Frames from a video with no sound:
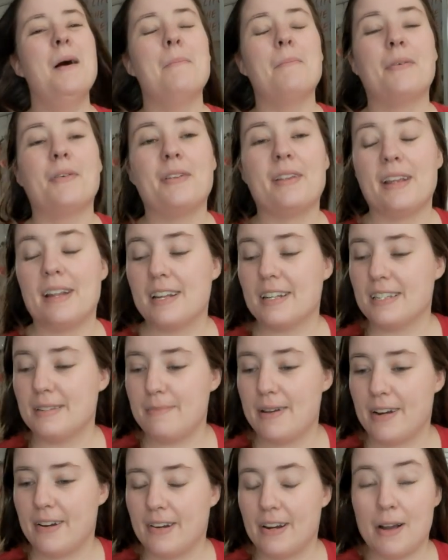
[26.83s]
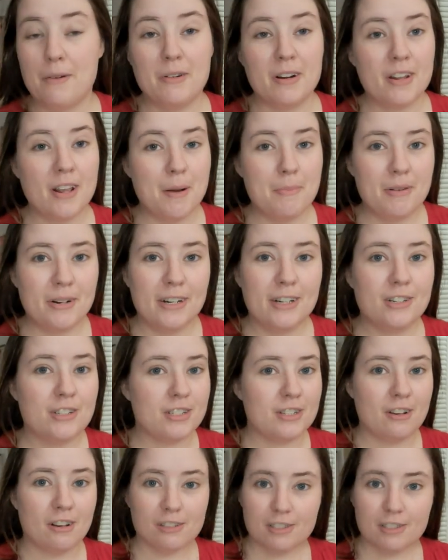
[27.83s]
but that doesn't matter. I wanted to hop on here and just talk